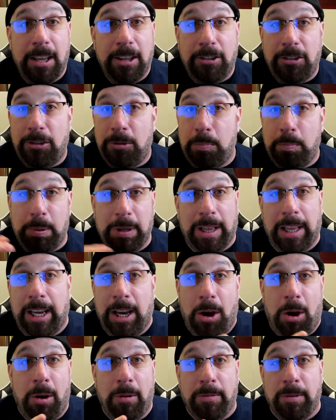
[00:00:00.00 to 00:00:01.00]
spilling
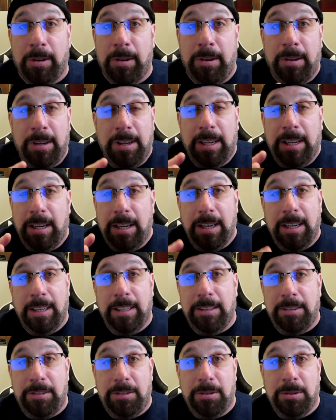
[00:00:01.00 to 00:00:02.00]
over
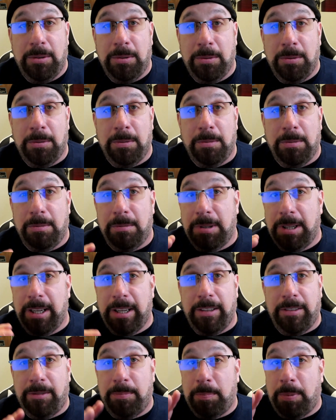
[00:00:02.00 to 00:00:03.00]
into
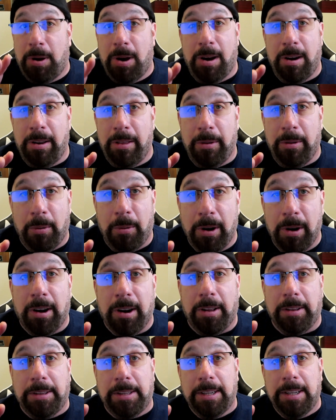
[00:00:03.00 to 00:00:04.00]
his part of the
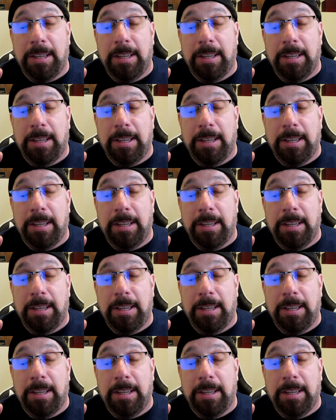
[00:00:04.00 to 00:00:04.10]
world.